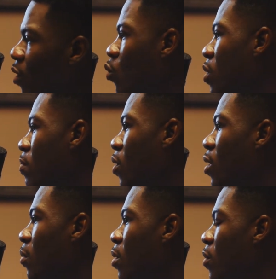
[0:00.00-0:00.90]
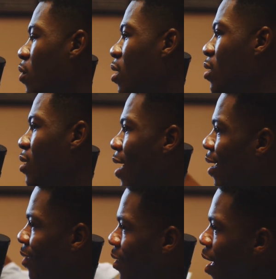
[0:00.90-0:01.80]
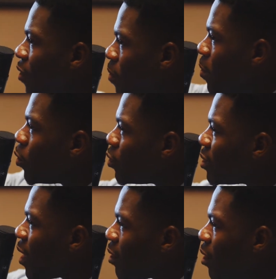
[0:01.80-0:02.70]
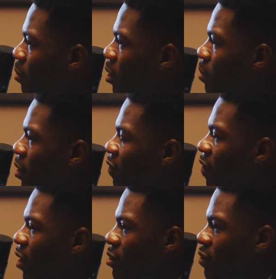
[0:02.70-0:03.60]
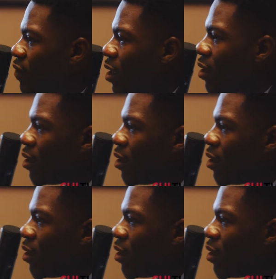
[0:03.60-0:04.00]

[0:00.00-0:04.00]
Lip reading: we build up communities and allow the people who stay there to be beneficiaries?